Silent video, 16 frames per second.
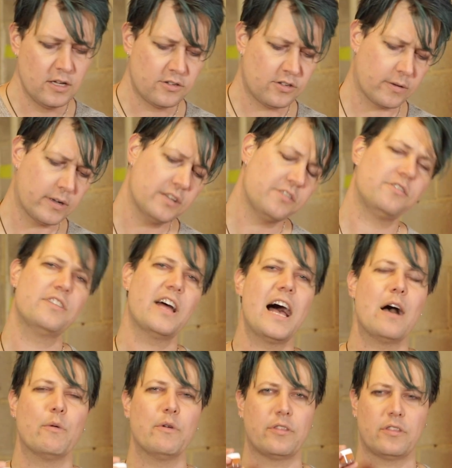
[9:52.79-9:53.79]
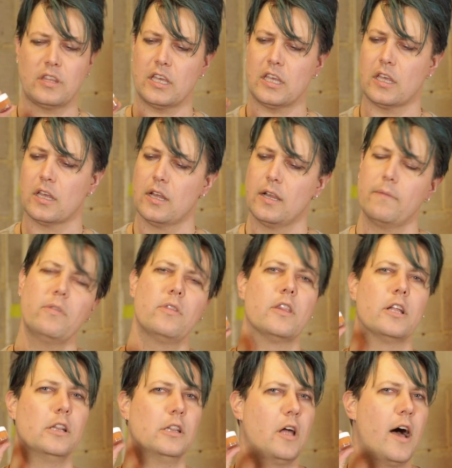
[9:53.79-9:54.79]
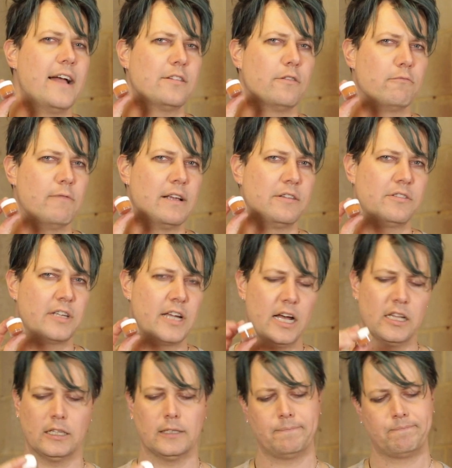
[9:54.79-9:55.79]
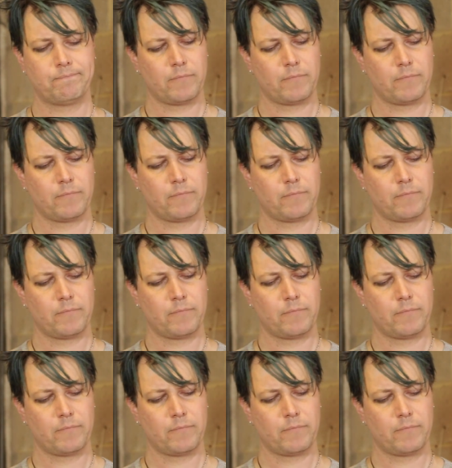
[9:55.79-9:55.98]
So I'm going to start with the light rust color.